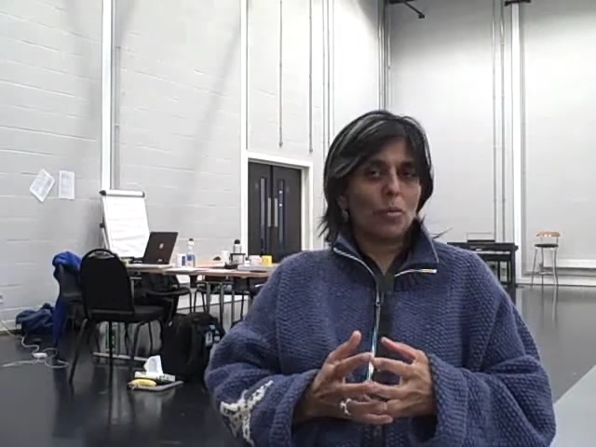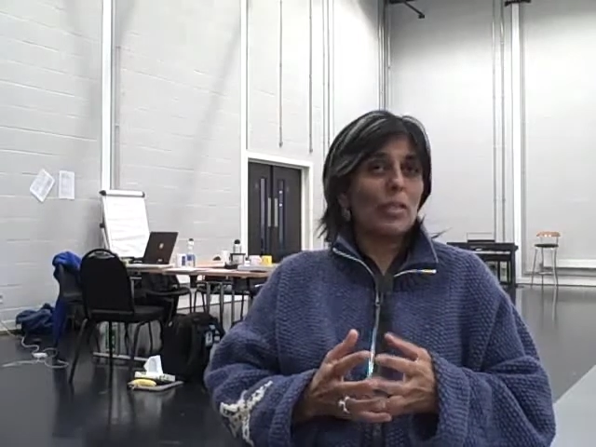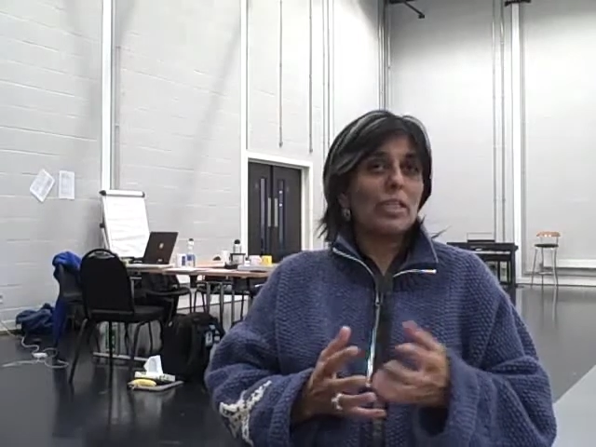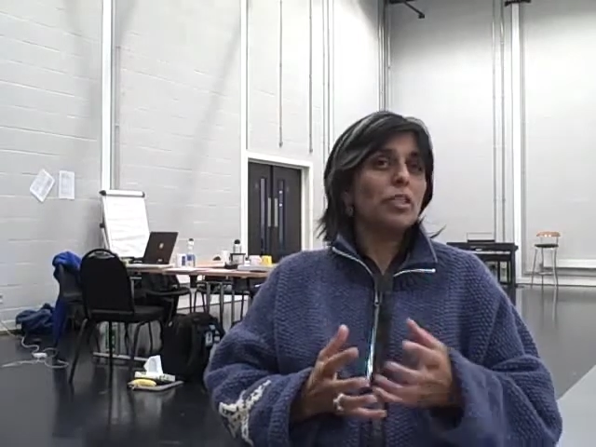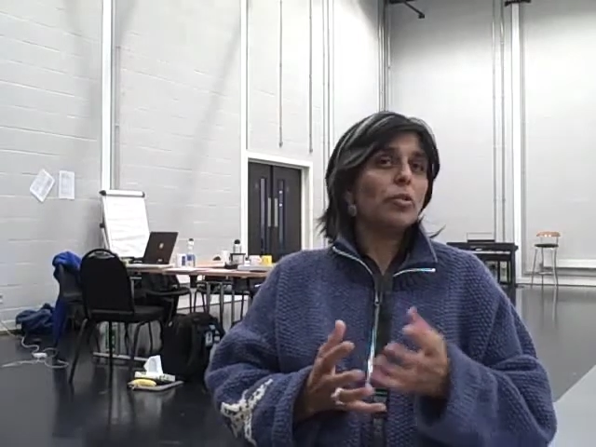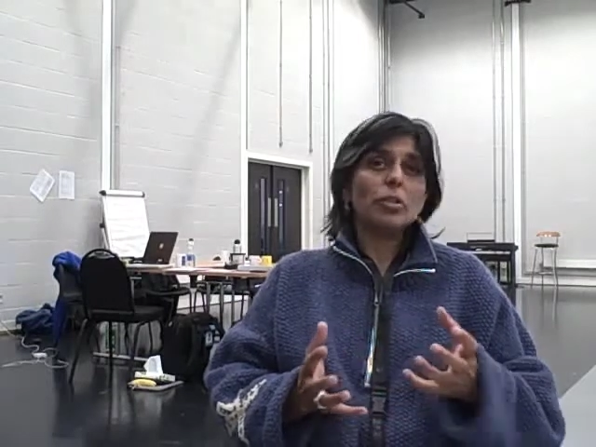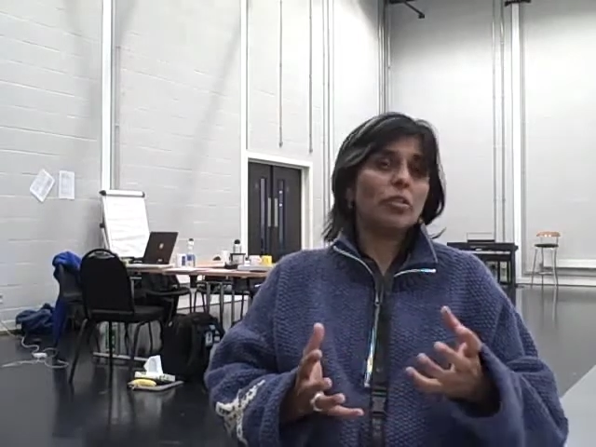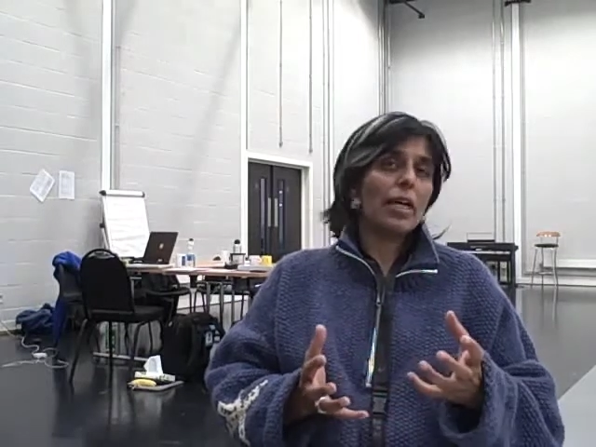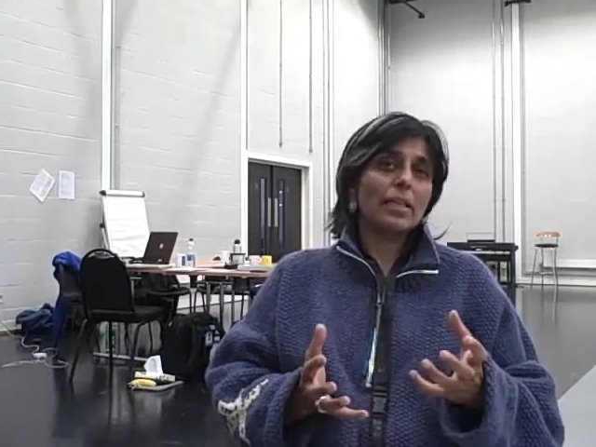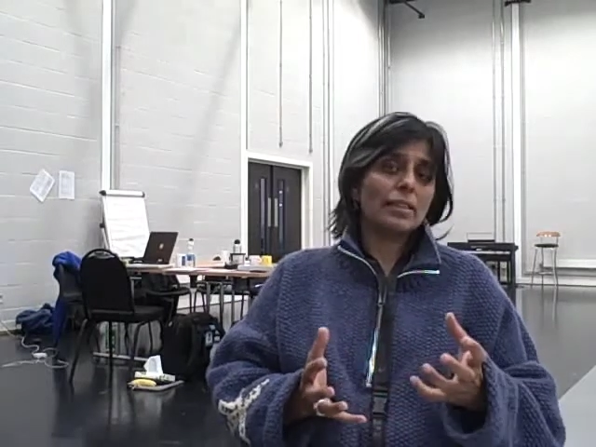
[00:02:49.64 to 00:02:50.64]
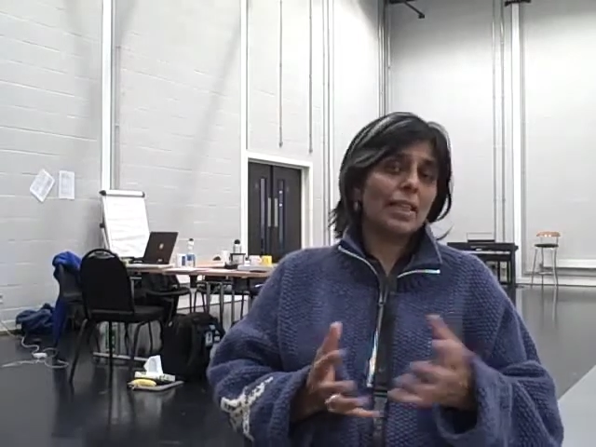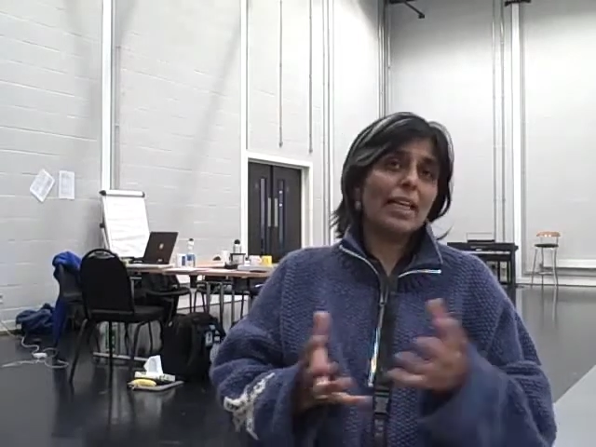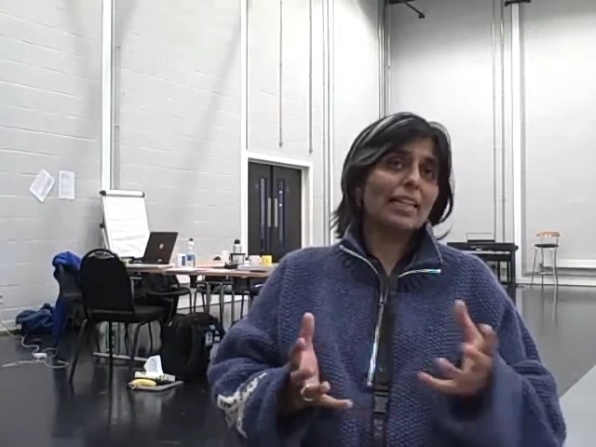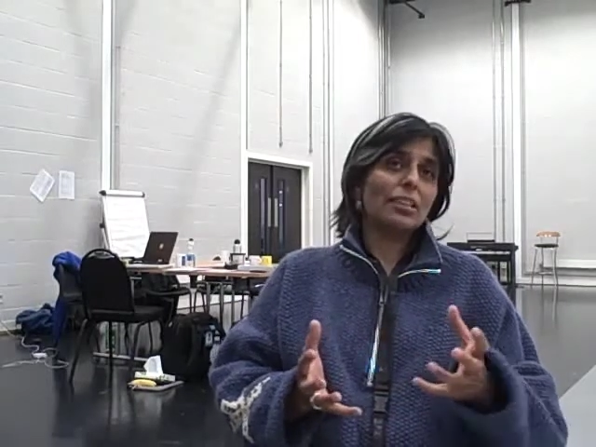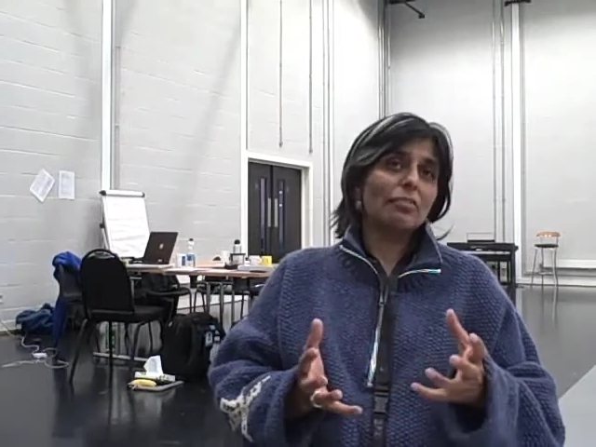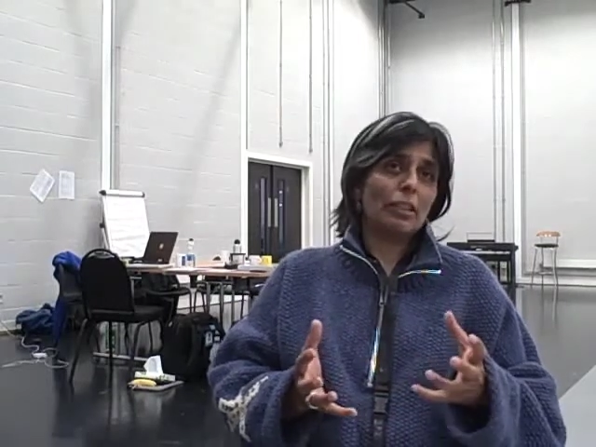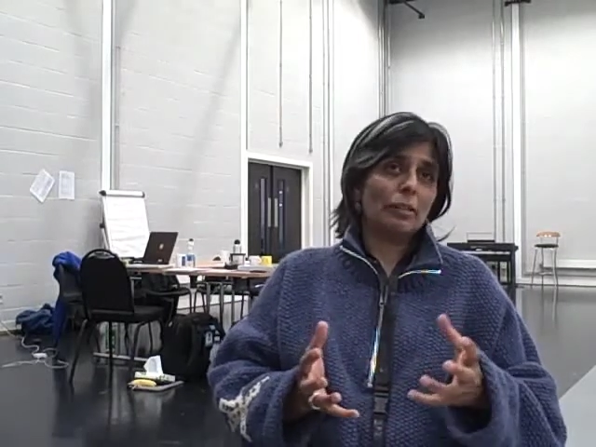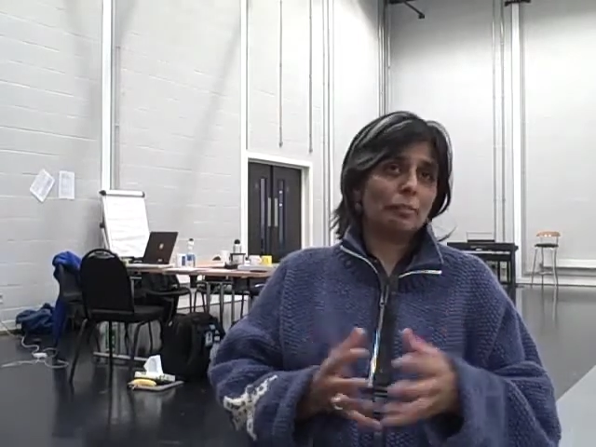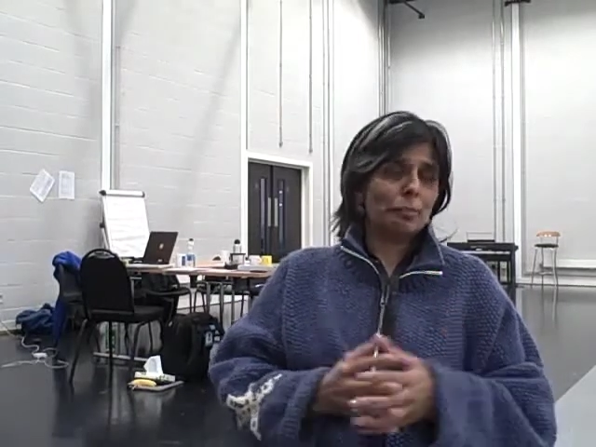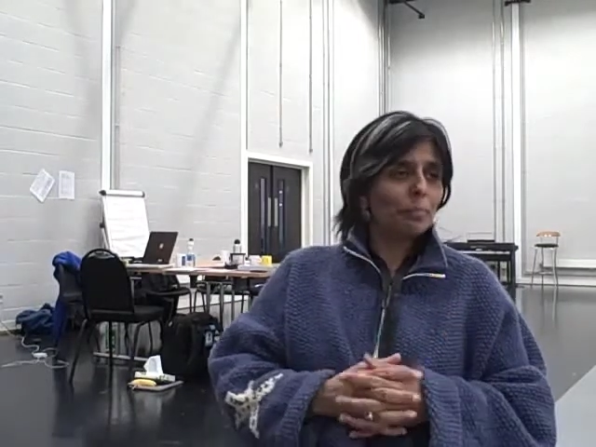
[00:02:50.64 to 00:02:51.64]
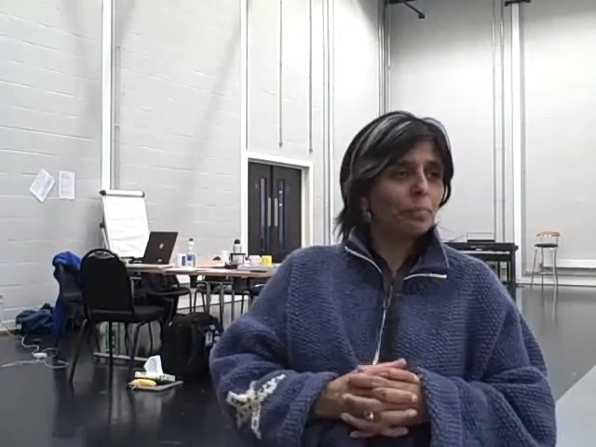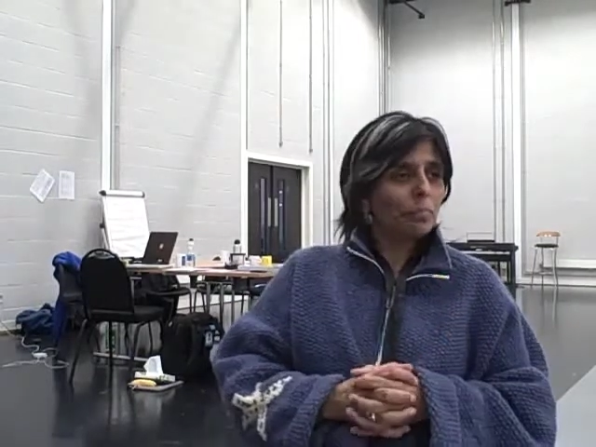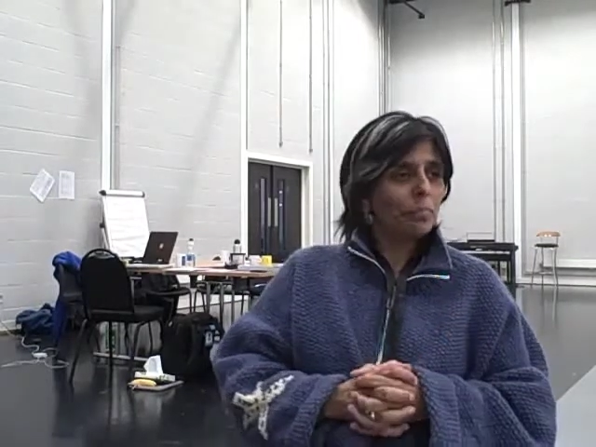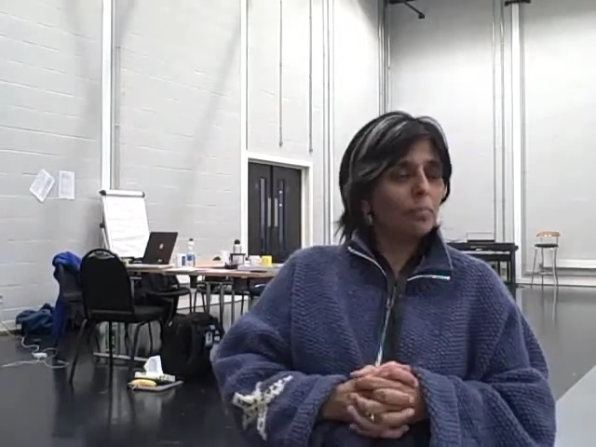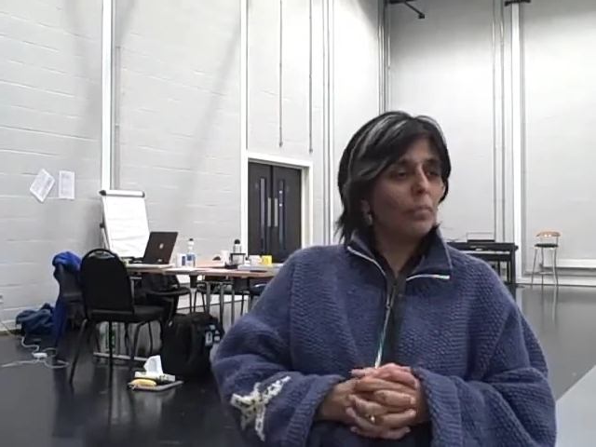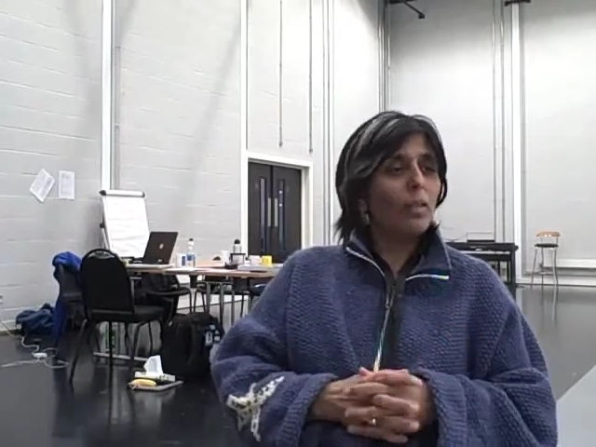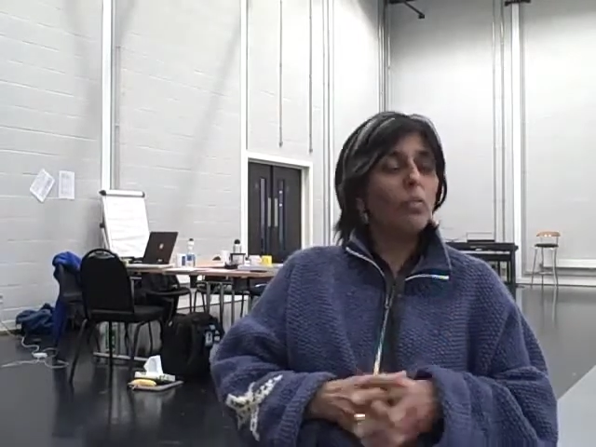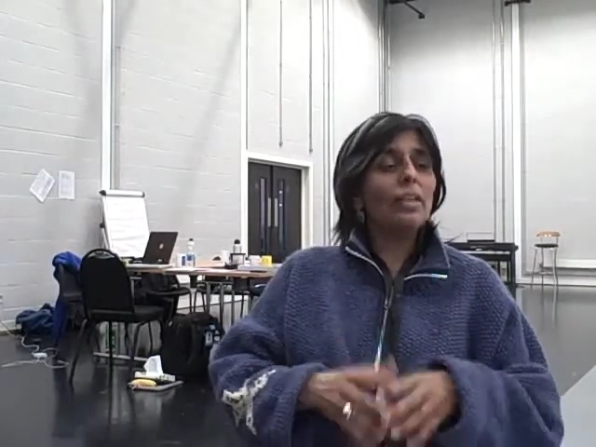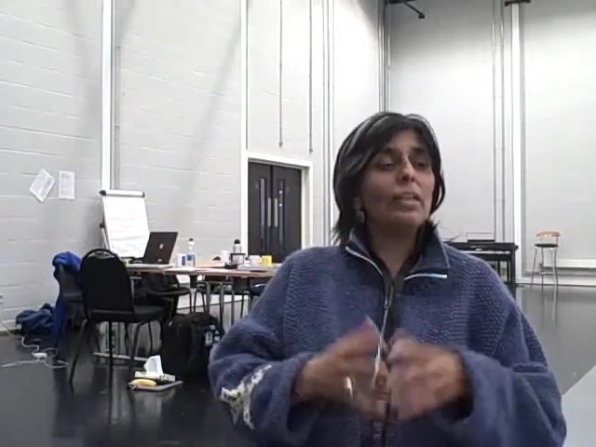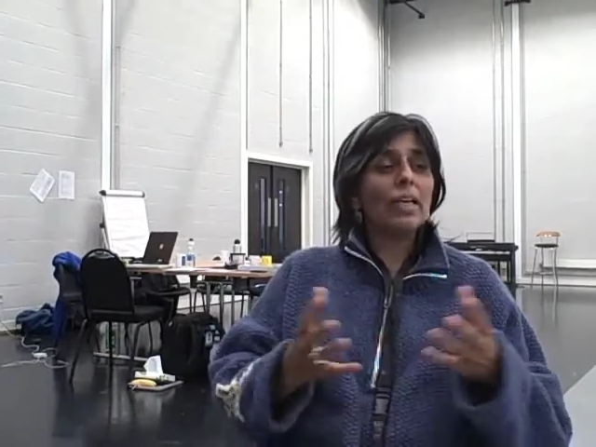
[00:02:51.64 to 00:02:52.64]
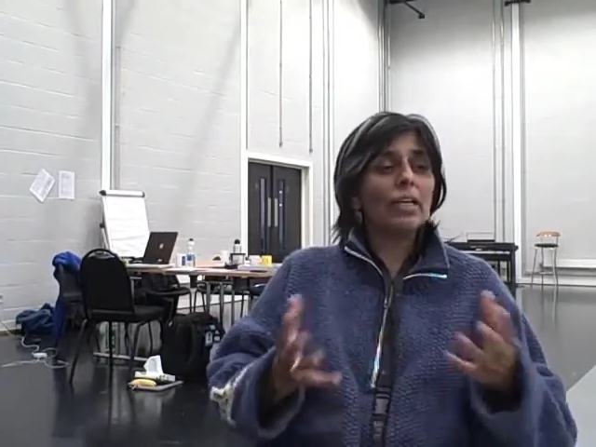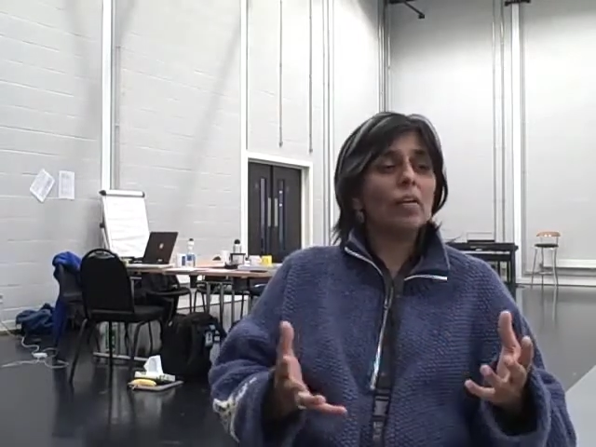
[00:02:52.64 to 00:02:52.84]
need to address collectively. And within that